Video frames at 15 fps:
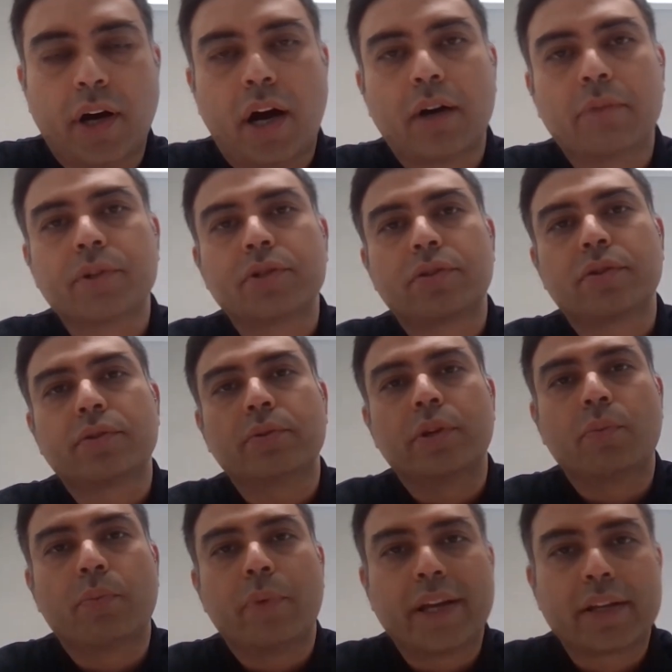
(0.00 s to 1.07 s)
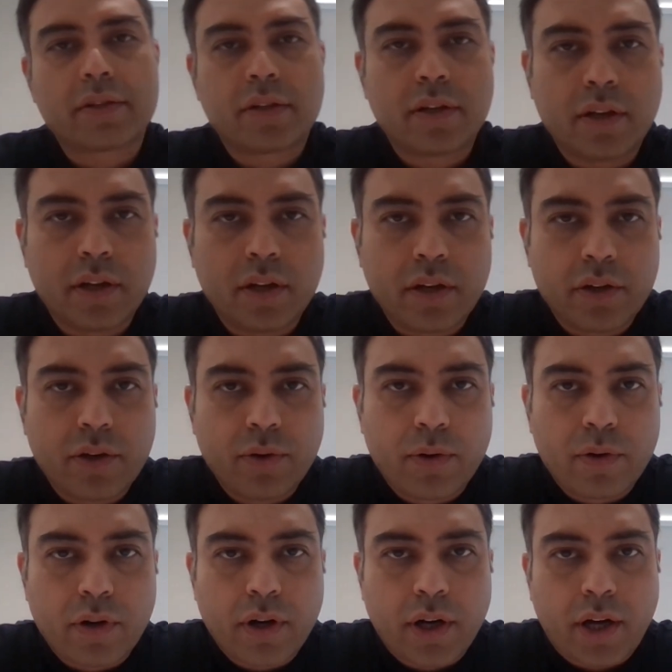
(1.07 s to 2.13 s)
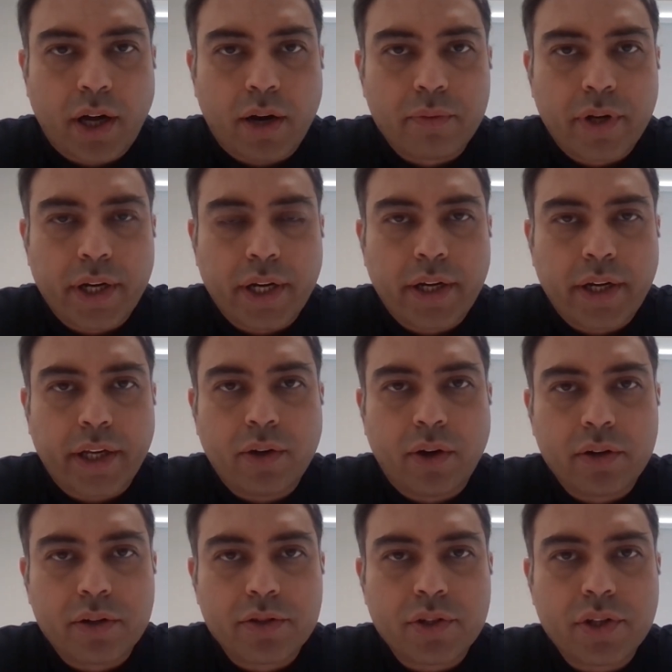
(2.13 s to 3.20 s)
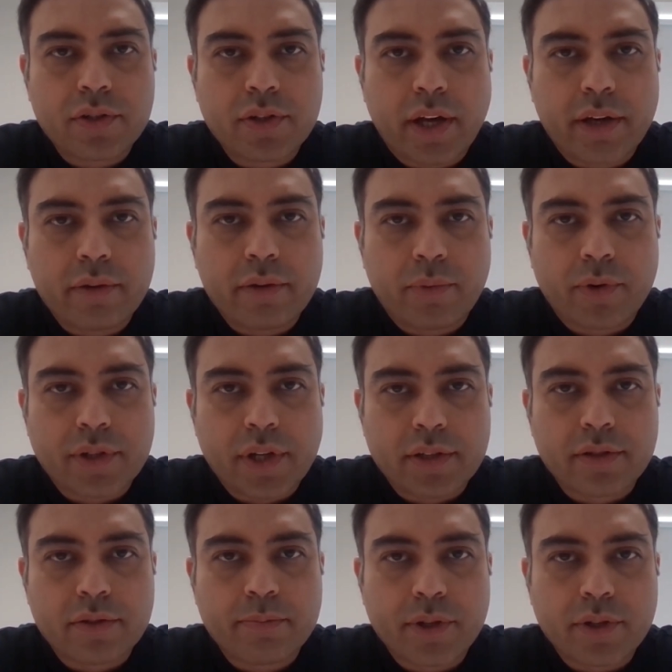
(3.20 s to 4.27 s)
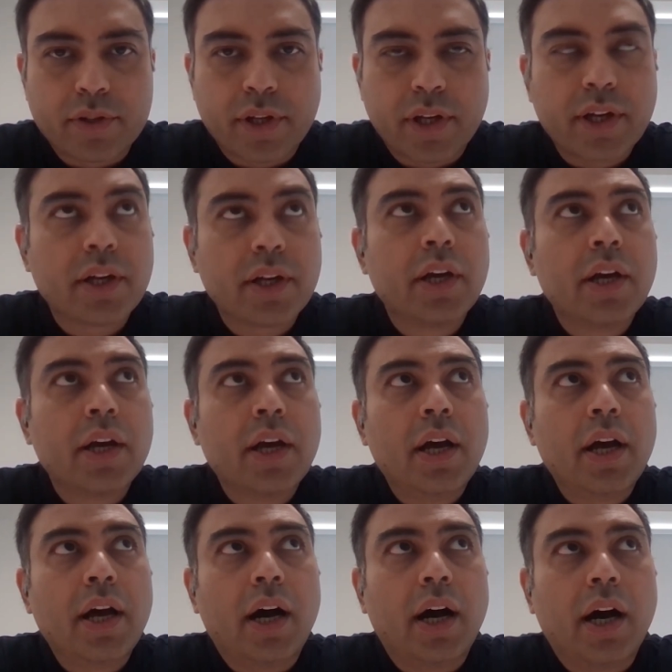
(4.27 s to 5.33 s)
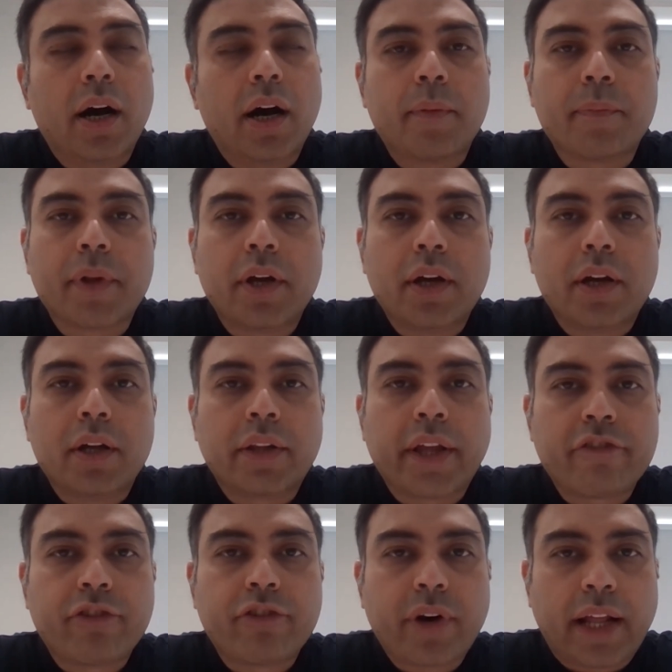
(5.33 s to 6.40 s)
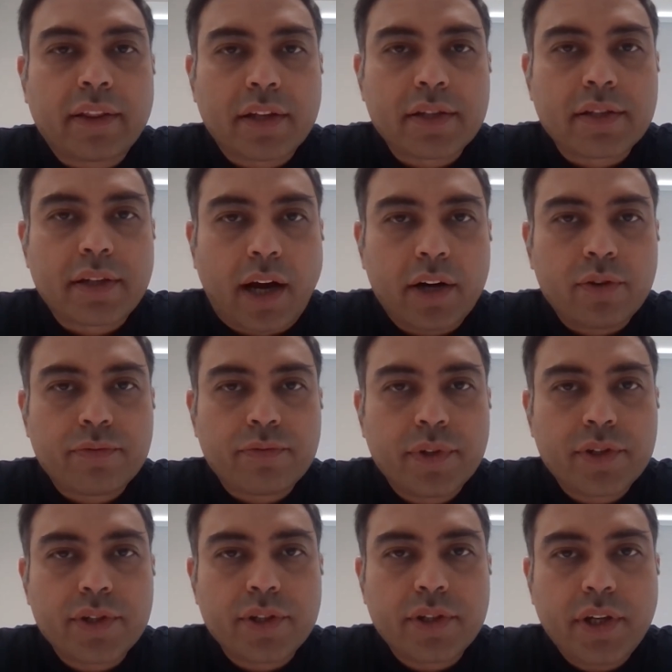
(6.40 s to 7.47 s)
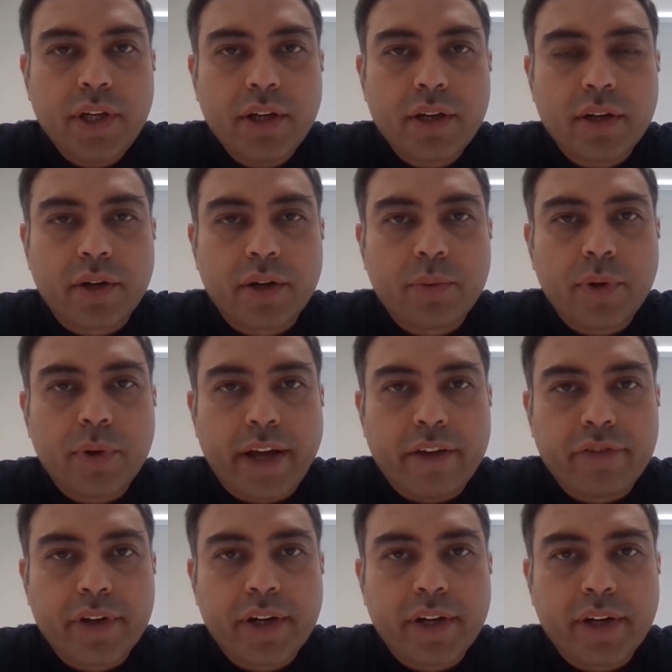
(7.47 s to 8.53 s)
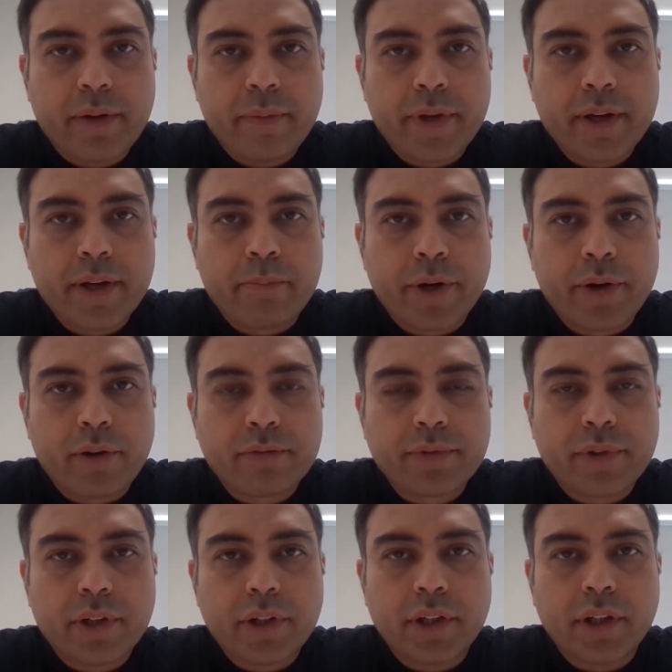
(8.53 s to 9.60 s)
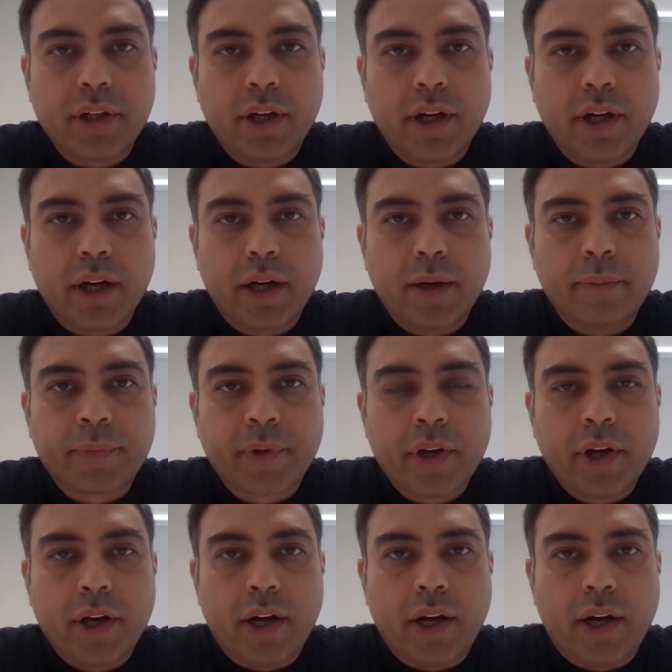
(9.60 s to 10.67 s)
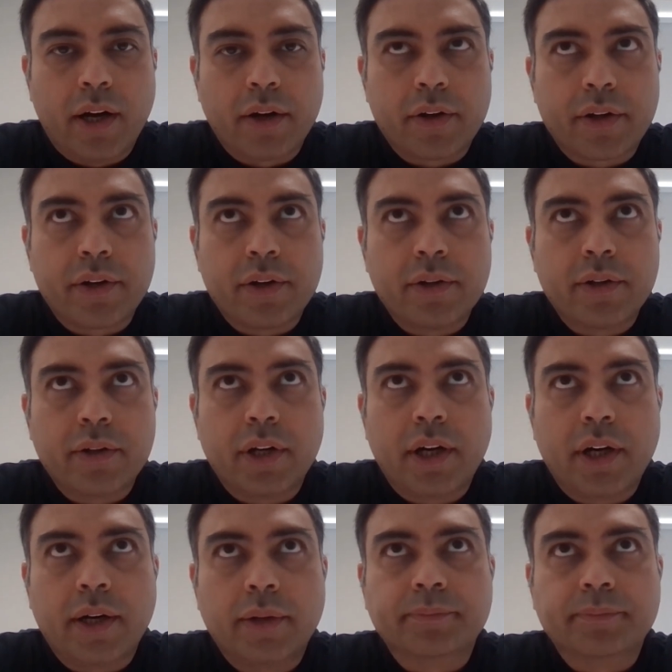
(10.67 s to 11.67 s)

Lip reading: how much do you invest in your accounting technologies and processes per se. Therefore, at the start of the journey, it will definitely be a bit of a you know,